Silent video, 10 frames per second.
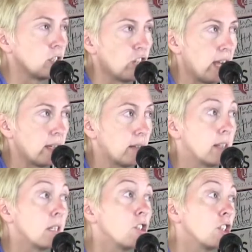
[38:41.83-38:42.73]
a child.
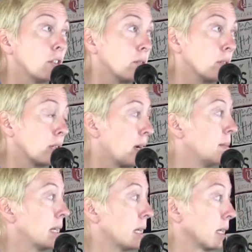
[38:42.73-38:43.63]
These children are
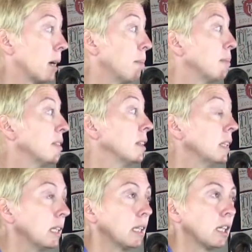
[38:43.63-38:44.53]
coming in
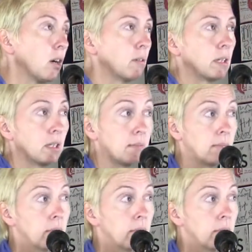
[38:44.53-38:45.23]
completely coded.